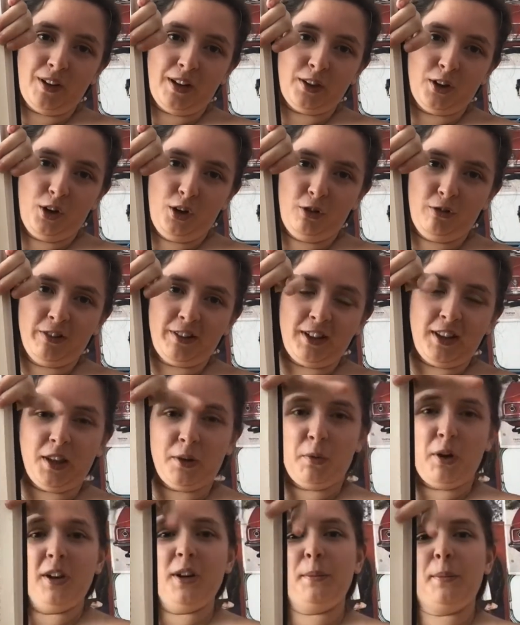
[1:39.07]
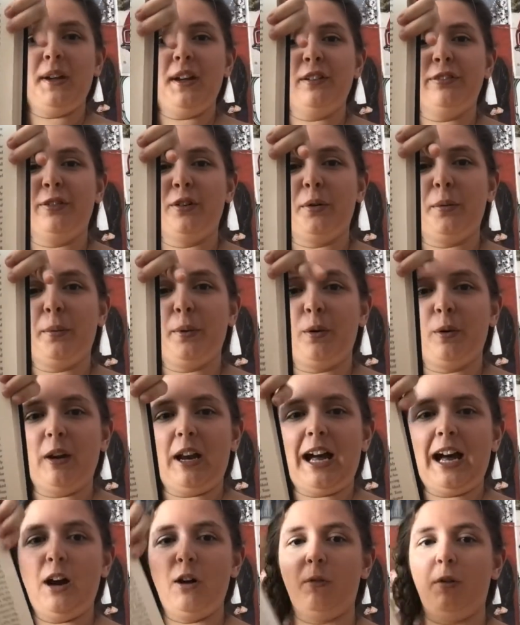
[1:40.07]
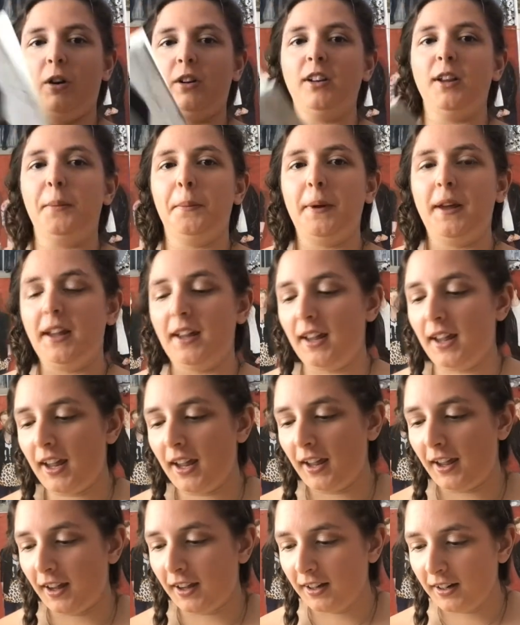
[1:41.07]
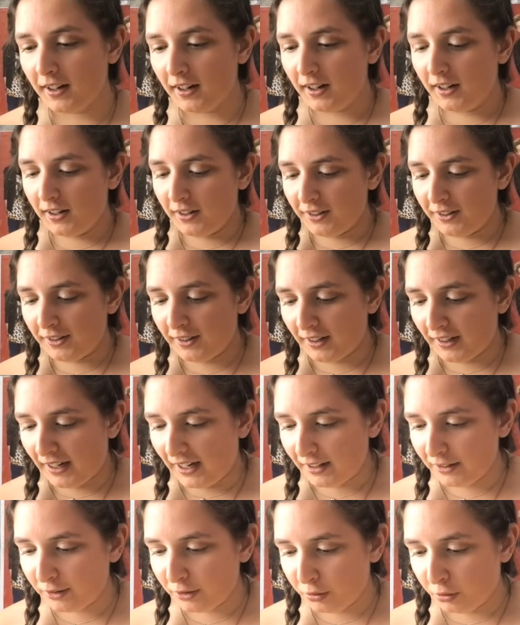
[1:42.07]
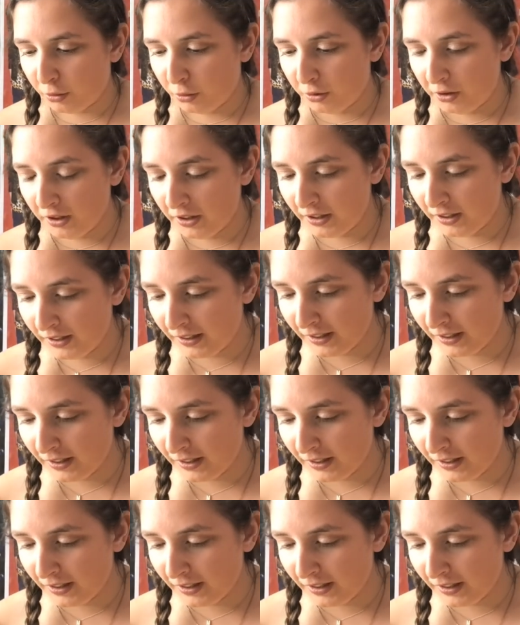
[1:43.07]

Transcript: that they always either want to be a footballer or want to be a singer. So